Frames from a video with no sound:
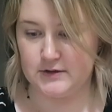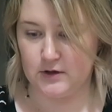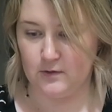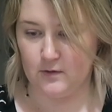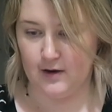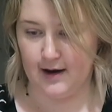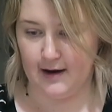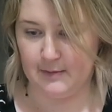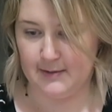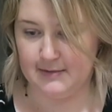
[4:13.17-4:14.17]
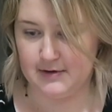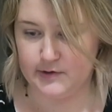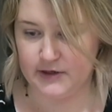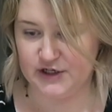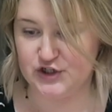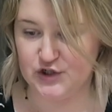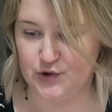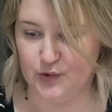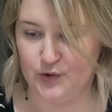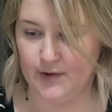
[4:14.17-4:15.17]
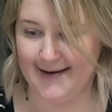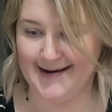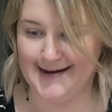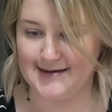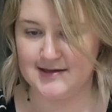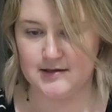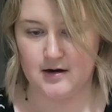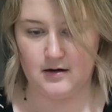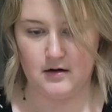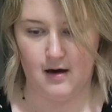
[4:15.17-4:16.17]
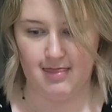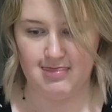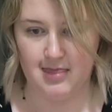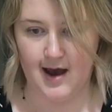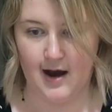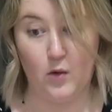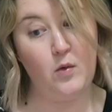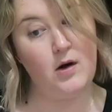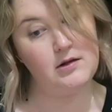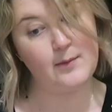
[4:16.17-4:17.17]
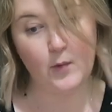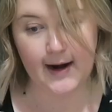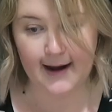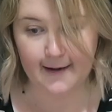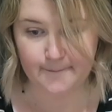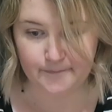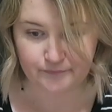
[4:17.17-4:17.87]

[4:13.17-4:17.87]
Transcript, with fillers: So um, I'm going to go ahead and get started on that while I'm waiting.